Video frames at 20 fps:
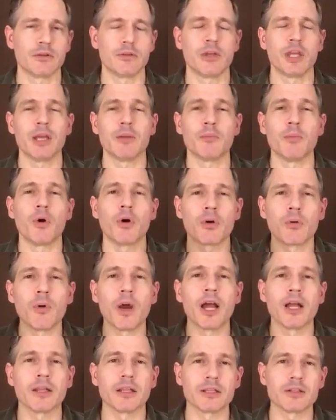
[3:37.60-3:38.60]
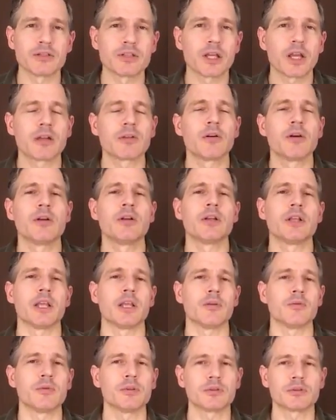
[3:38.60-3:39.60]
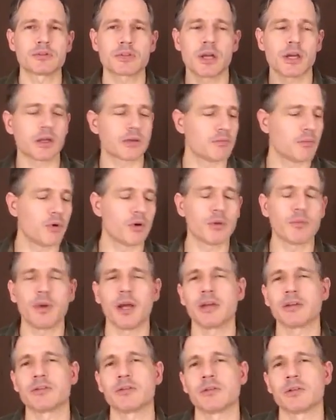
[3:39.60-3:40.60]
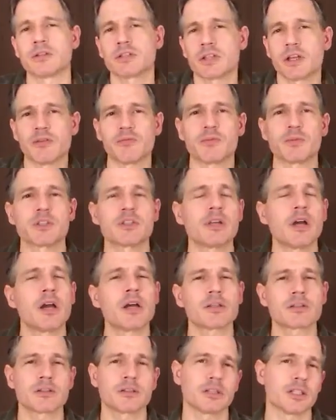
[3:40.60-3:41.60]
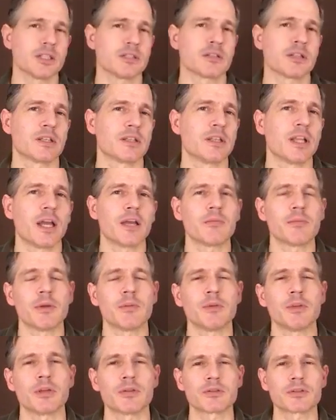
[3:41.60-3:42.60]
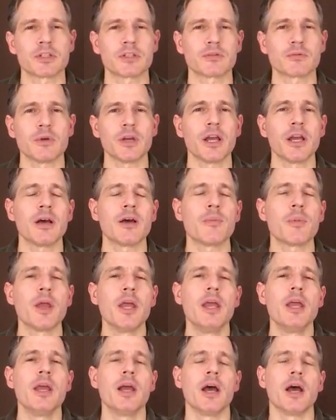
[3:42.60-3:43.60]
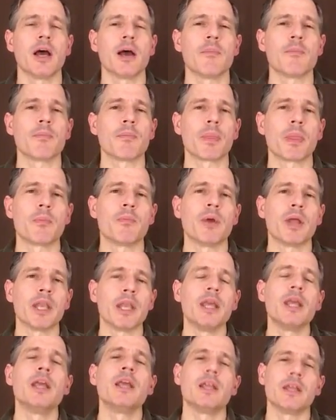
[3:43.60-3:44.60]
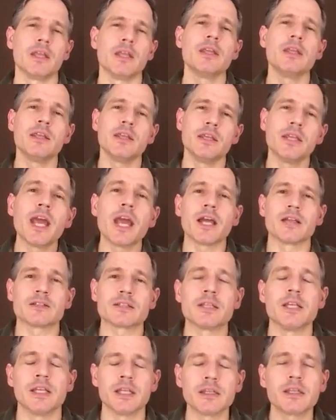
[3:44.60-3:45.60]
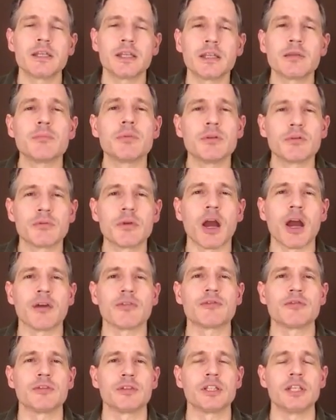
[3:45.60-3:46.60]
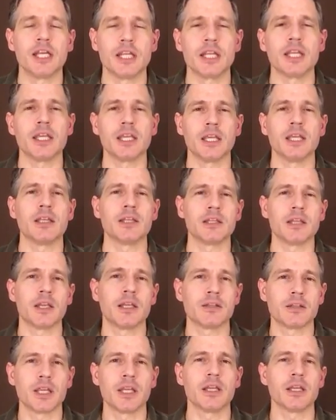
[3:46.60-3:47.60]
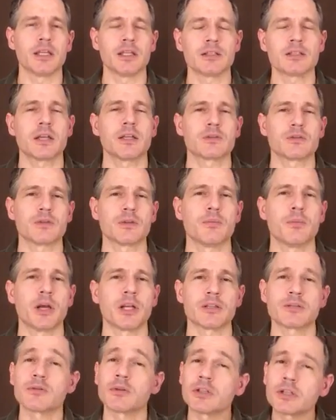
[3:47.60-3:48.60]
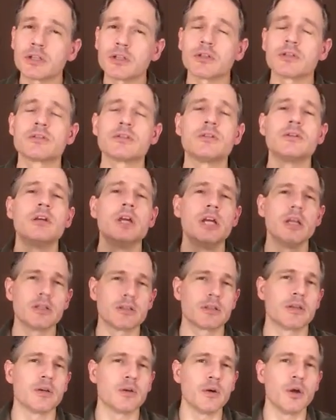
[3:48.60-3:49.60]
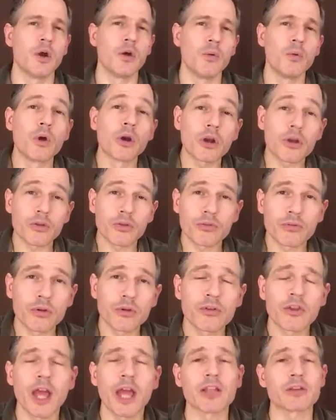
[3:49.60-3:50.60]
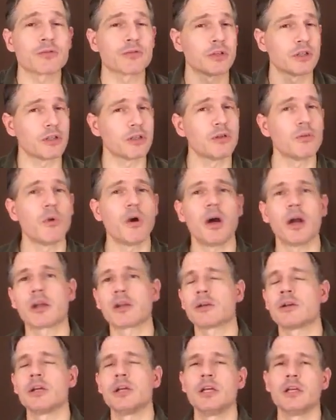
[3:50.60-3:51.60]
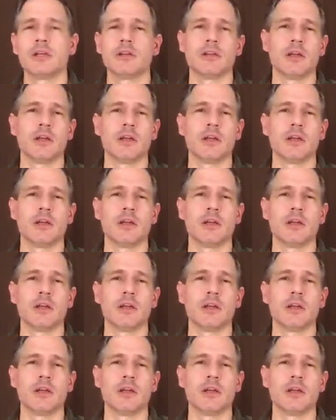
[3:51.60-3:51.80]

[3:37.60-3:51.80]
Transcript: get more well in general, and we'll talk more about doing self-massage and things like that. Maybe those things will help. But yes, it can be rough getting in and getting in touch with the body. So I encourage you to work through that. Drink your water.